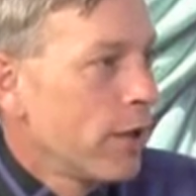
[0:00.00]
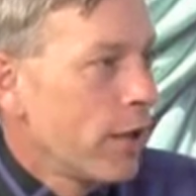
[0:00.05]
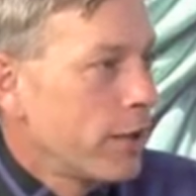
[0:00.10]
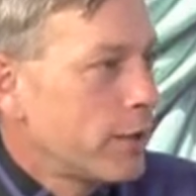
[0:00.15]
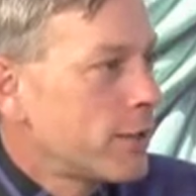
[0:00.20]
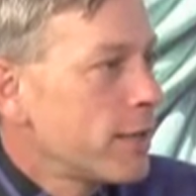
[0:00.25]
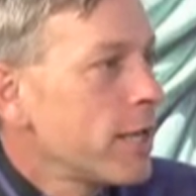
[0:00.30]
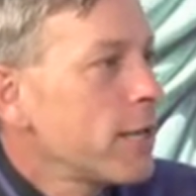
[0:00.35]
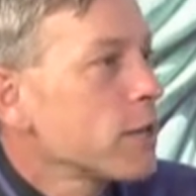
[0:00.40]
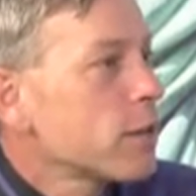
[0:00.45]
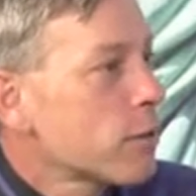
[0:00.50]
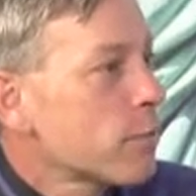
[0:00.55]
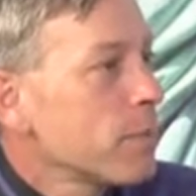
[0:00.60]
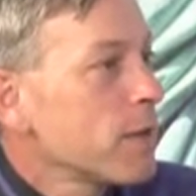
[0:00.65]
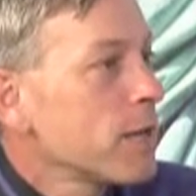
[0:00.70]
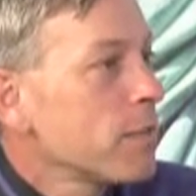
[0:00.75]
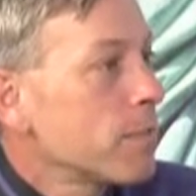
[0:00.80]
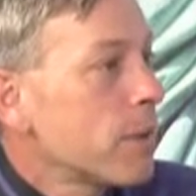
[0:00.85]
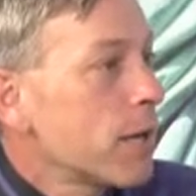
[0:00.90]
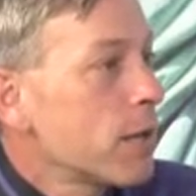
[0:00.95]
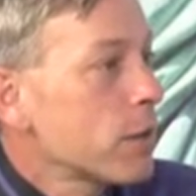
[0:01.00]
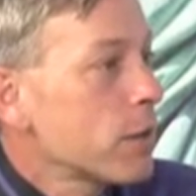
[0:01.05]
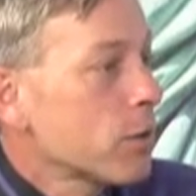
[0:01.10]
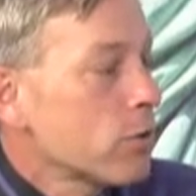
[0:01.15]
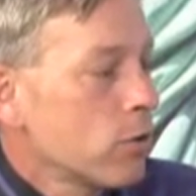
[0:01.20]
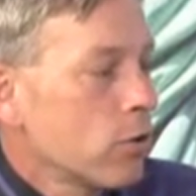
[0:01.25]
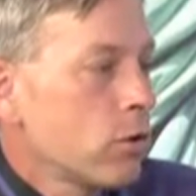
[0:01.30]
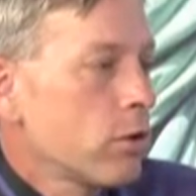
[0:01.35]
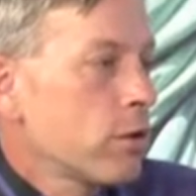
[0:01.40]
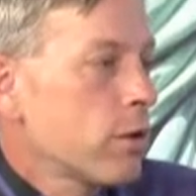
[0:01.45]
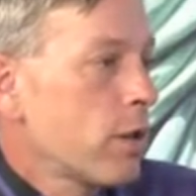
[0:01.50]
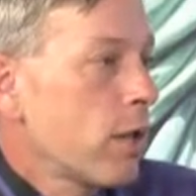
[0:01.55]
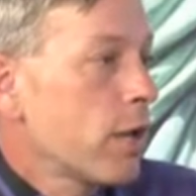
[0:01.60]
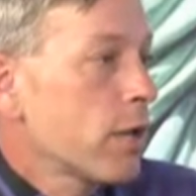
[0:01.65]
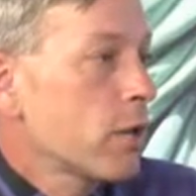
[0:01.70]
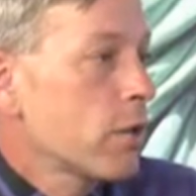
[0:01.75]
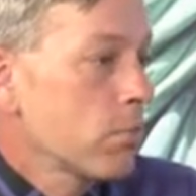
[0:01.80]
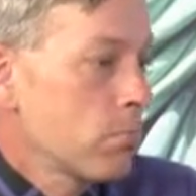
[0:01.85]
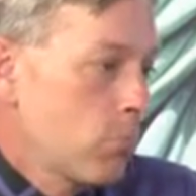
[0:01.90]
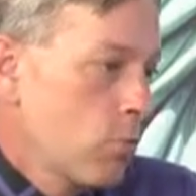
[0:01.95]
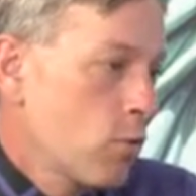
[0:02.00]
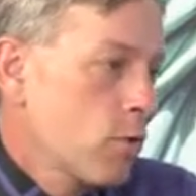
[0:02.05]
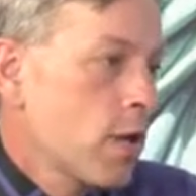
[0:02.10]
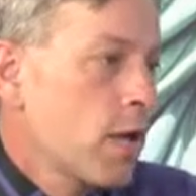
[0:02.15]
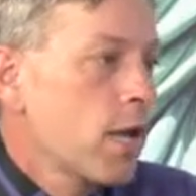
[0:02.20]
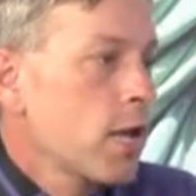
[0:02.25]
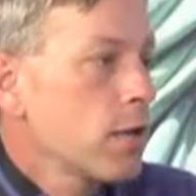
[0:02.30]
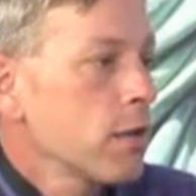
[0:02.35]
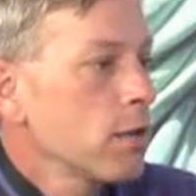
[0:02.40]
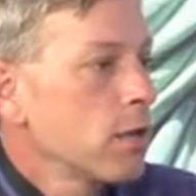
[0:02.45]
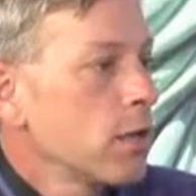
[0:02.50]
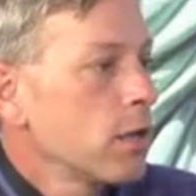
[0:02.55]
a 10-speed bicycle, it's like, "Okay,